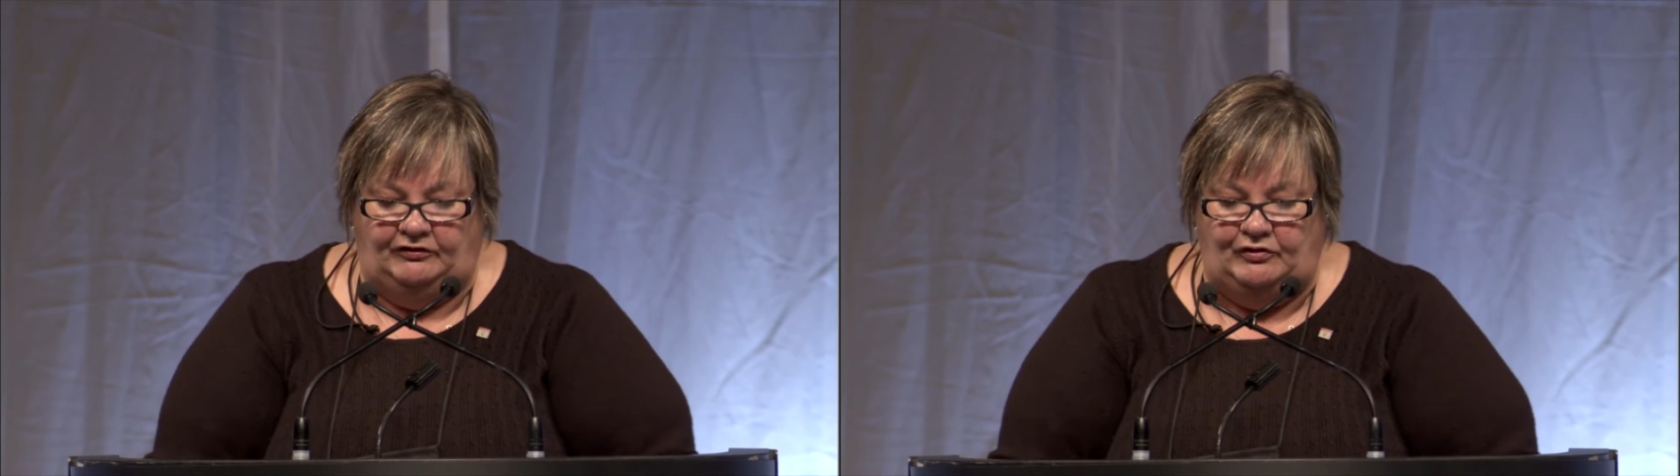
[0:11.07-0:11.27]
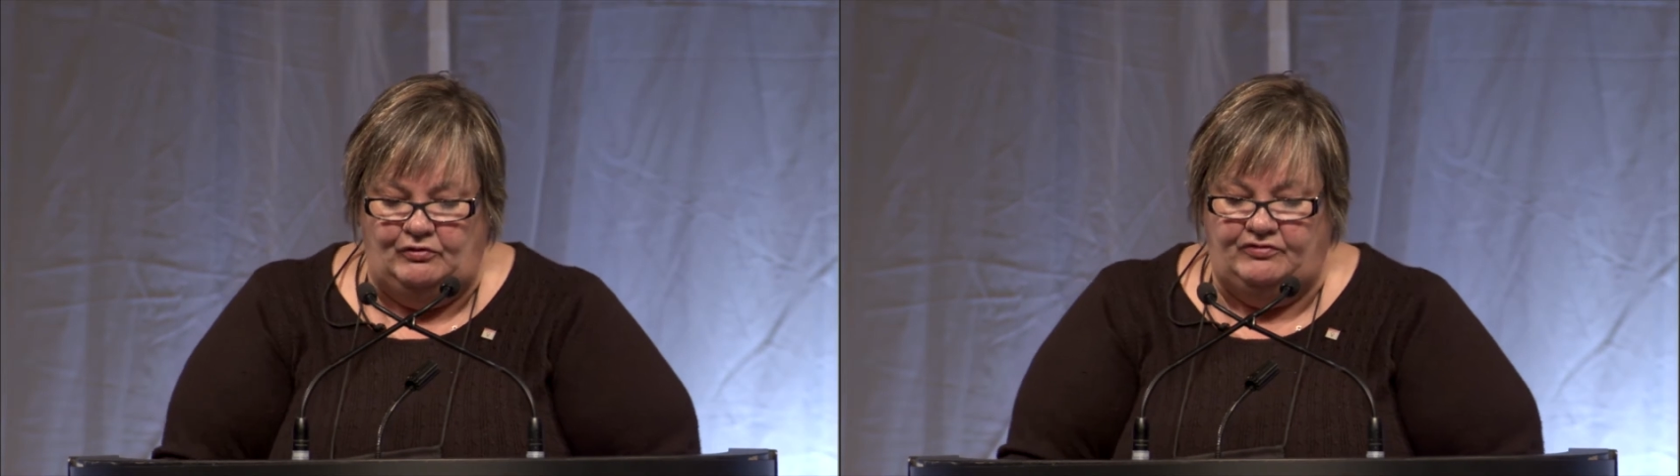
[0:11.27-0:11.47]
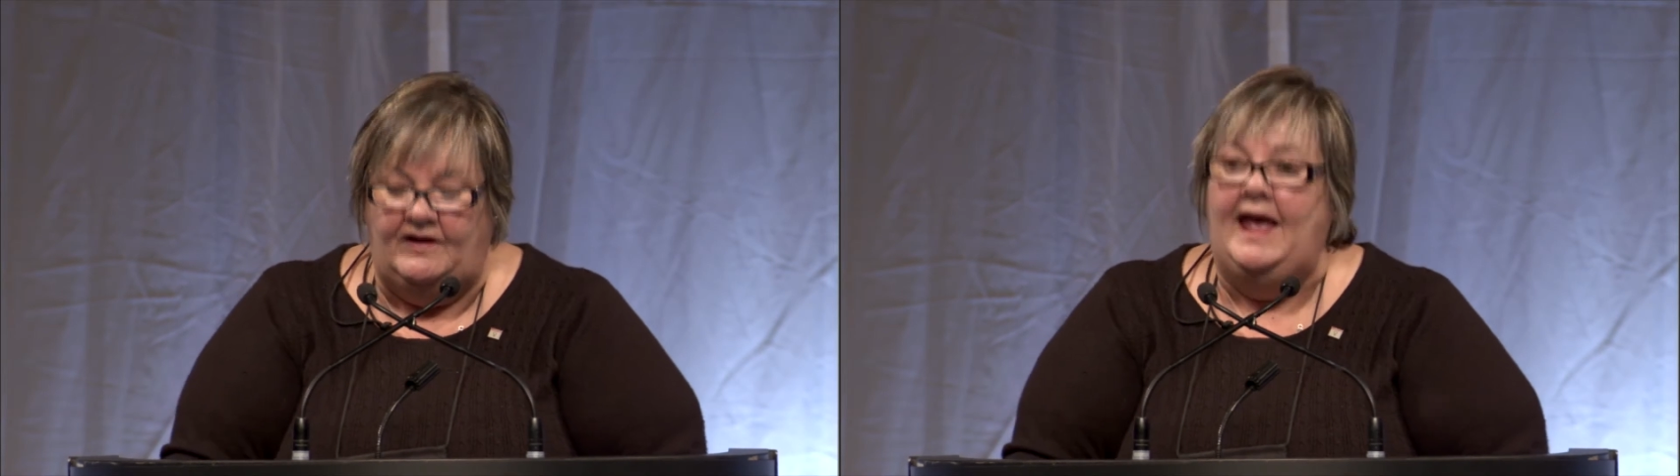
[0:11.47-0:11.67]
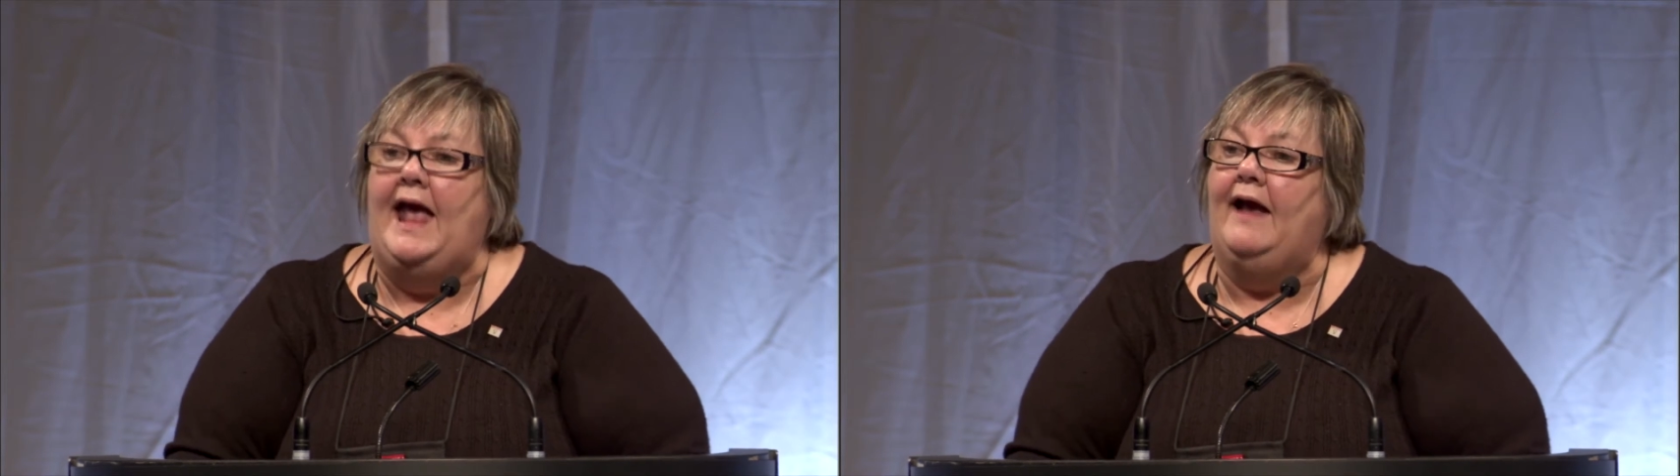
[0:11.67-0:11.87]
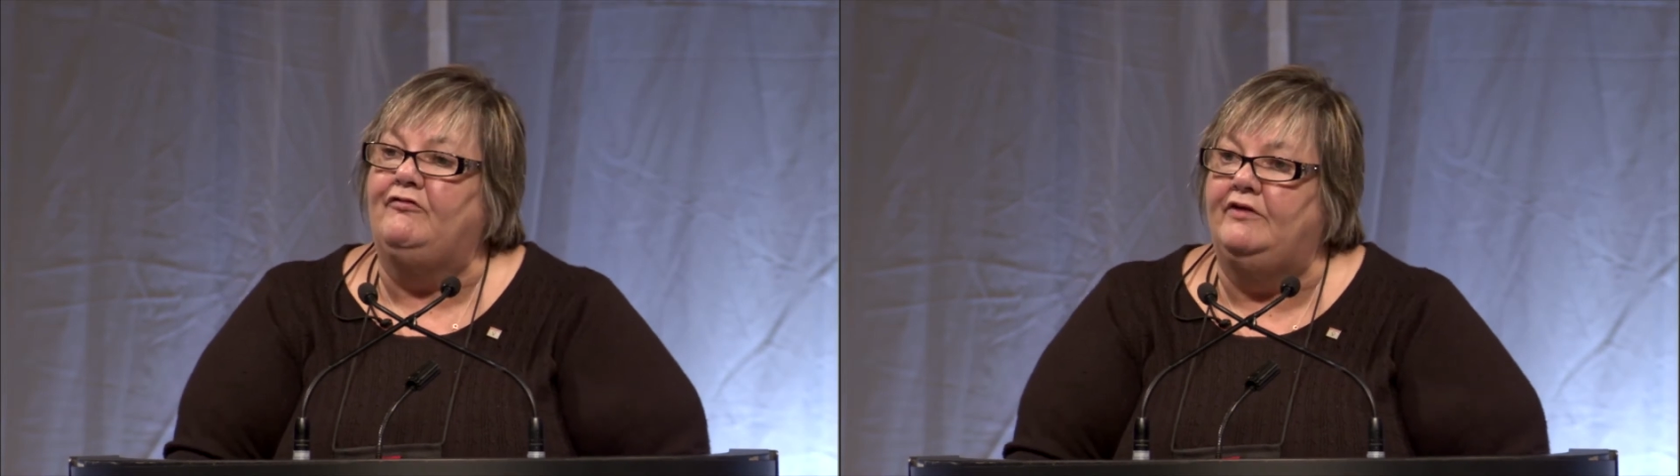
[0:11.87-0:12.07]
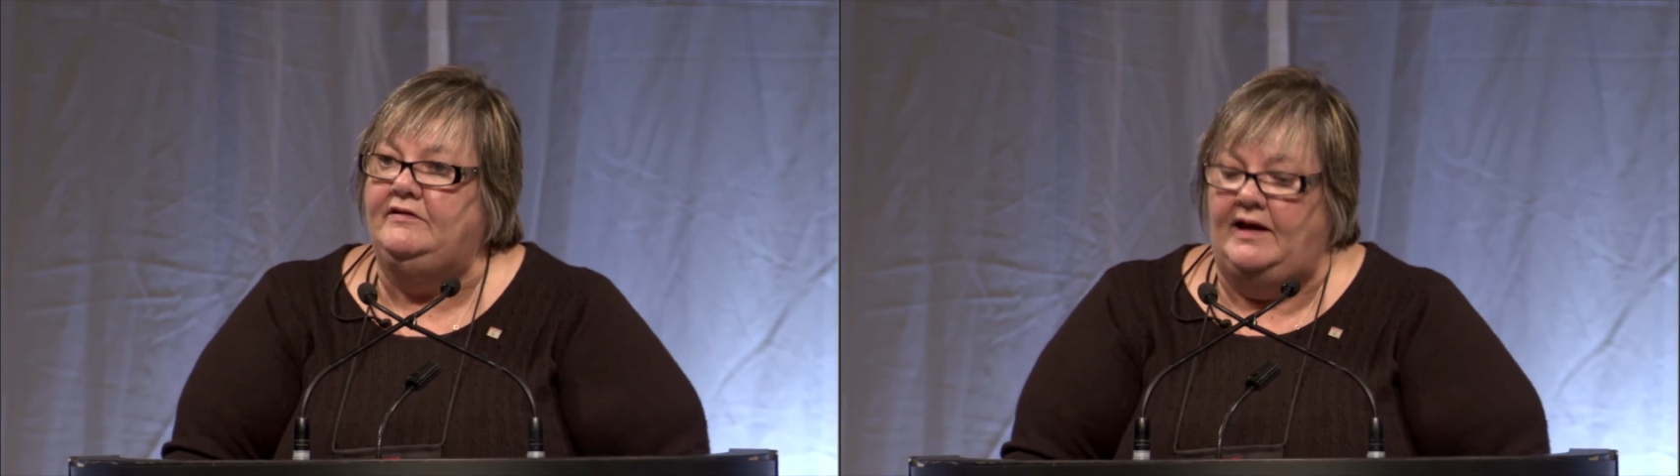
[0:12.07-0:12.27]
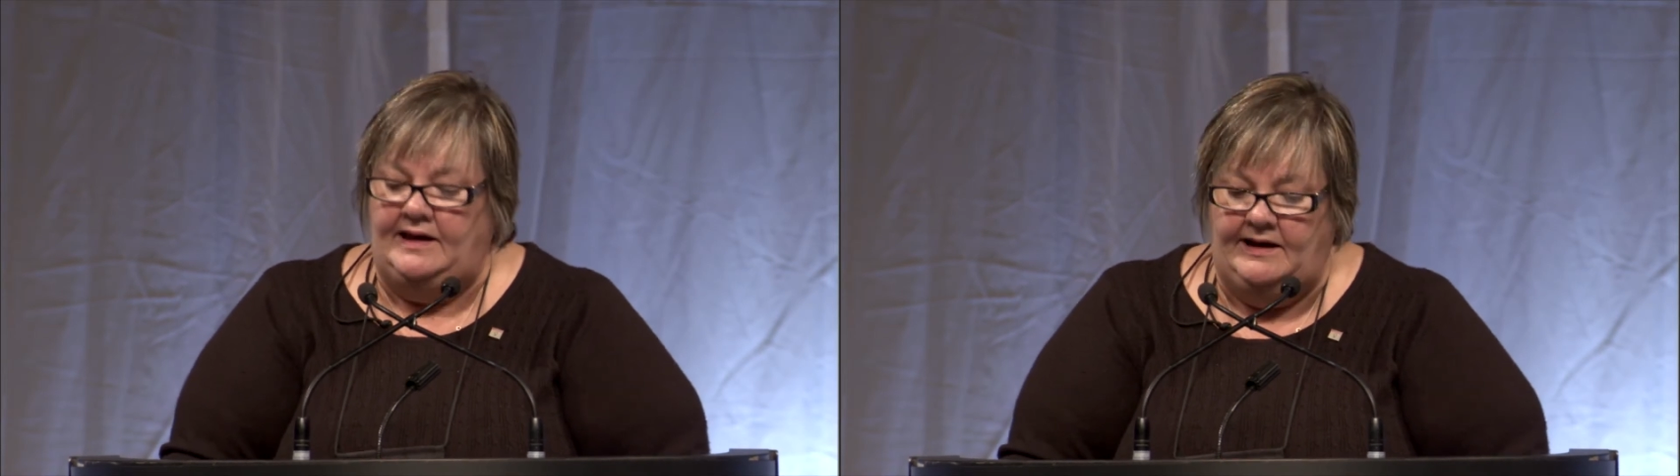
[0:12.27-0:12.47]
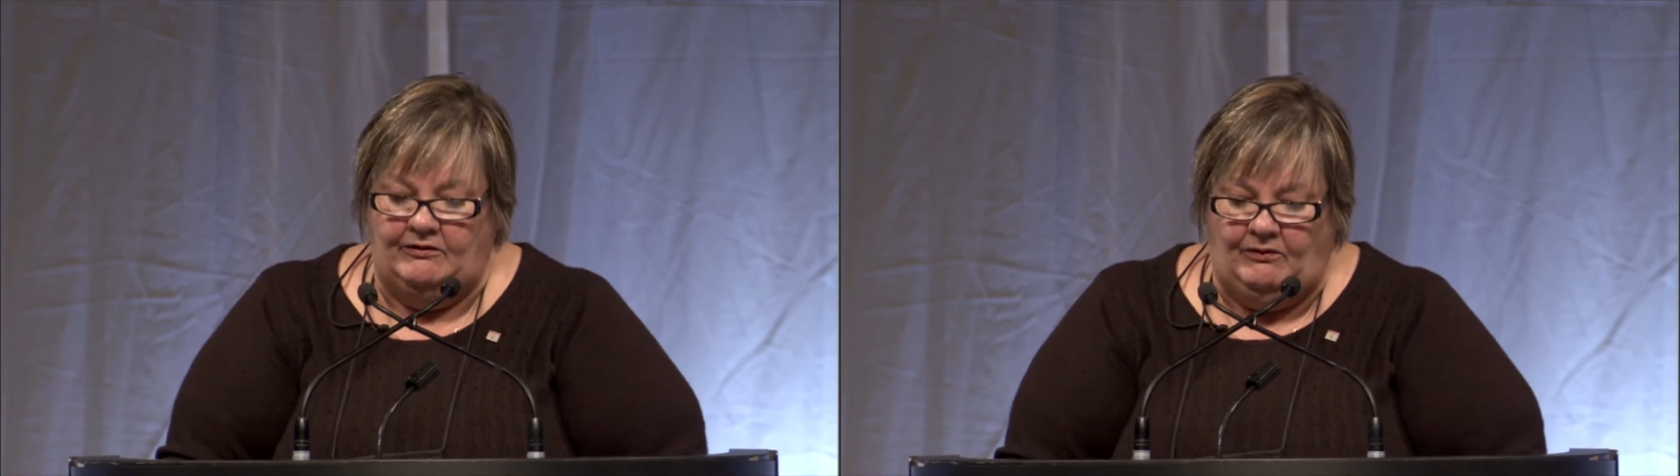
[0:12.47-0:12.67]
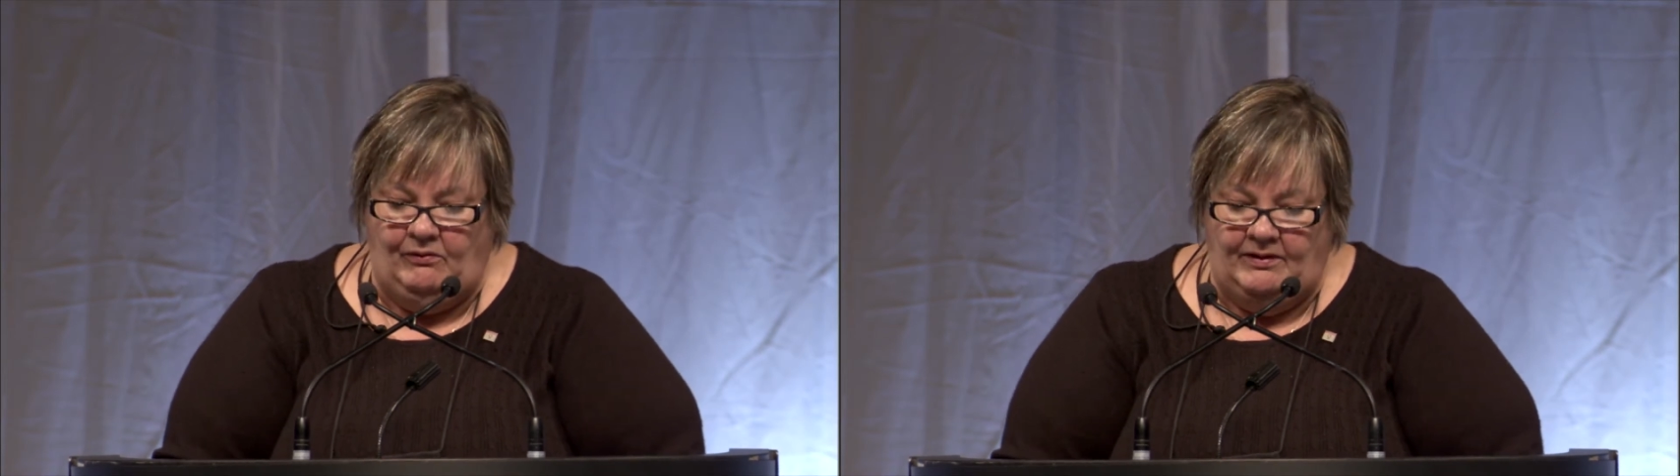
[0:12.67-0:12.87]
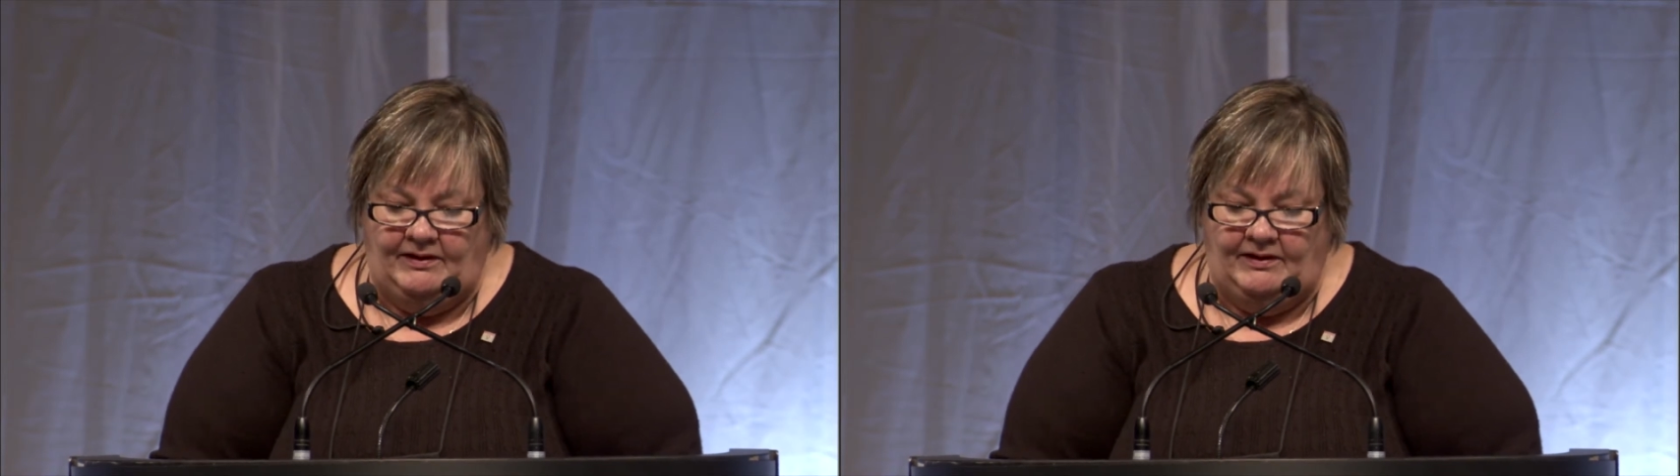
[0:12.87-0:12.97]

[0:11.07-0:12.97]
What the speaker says: News Everyday Hero